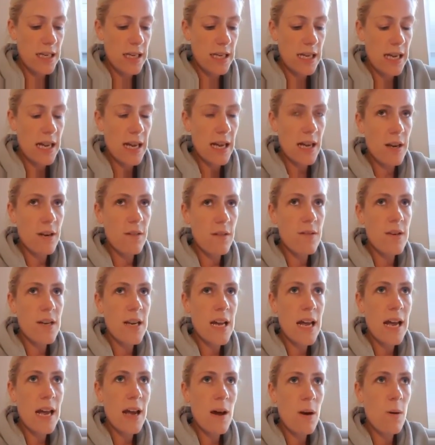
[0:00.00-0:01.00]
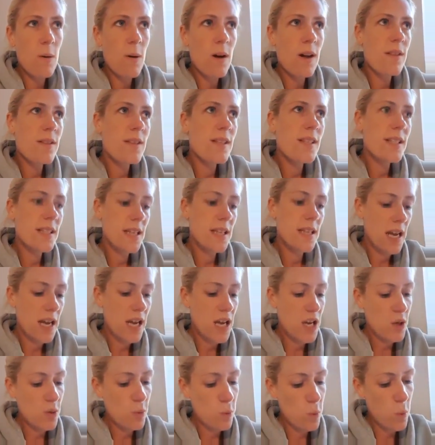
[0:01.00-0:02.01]
kind of now at the
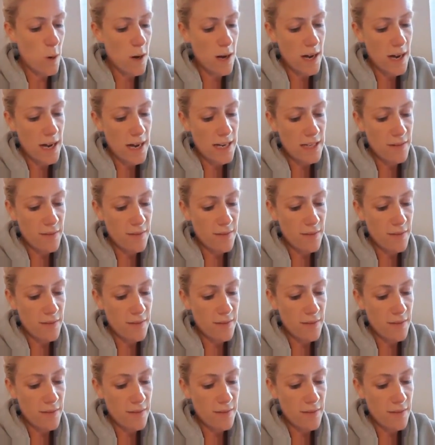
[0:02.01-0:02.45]
stage where